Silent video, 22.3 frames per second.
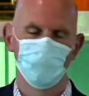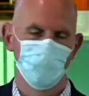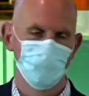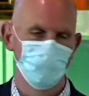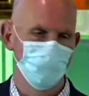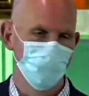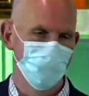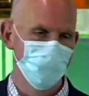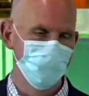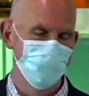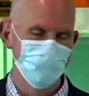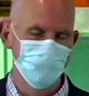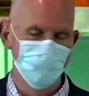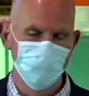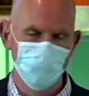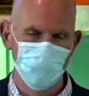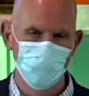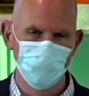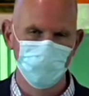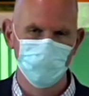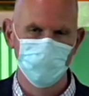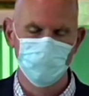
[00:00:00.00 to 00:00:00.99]
our ladies
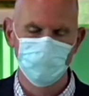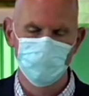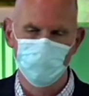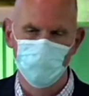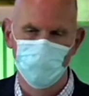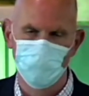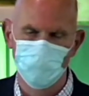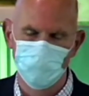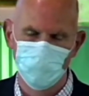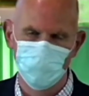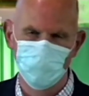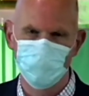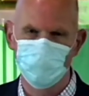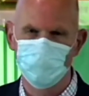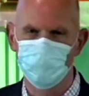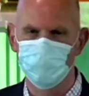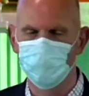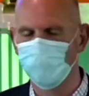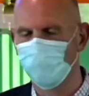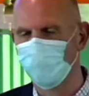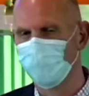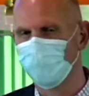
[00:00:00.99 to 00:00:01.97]
here in this audience
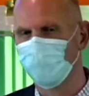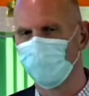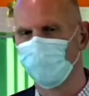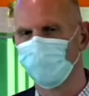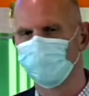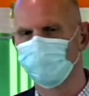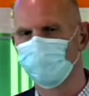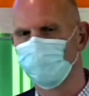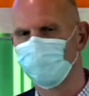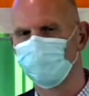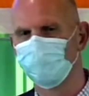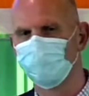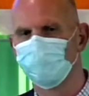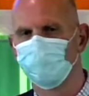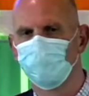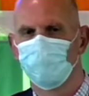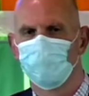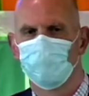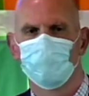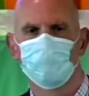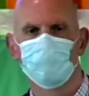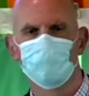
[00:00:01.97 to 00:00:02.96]
today have given birth.